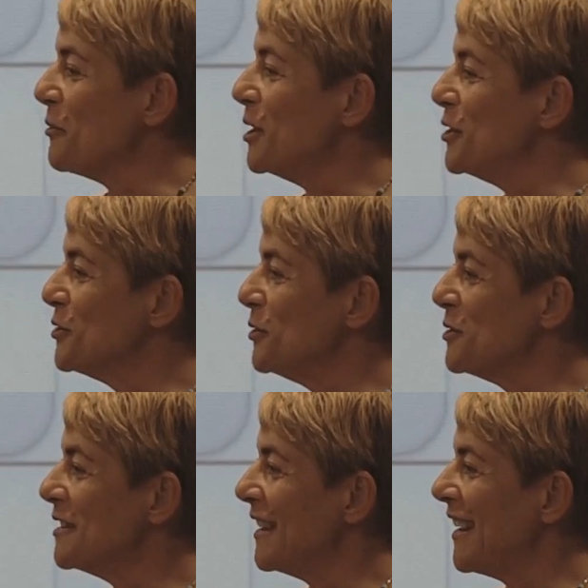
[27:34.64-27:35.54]
will introduce
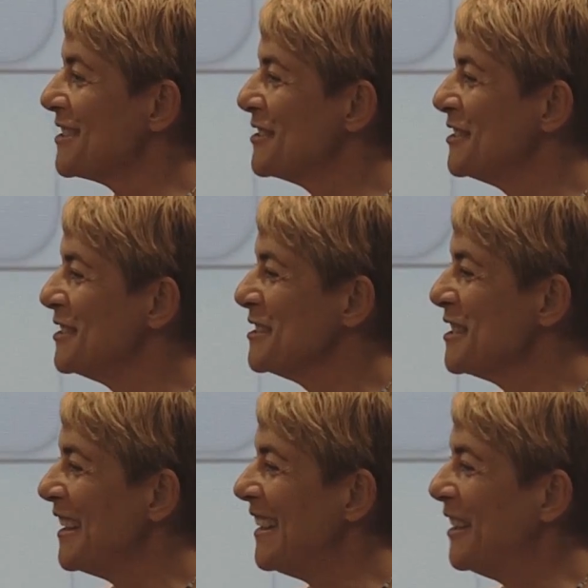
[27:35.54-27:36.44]
the next
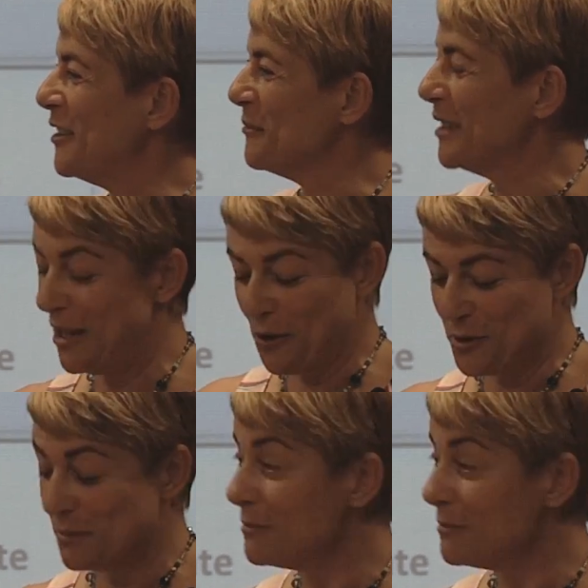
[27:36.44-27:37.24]
keynote.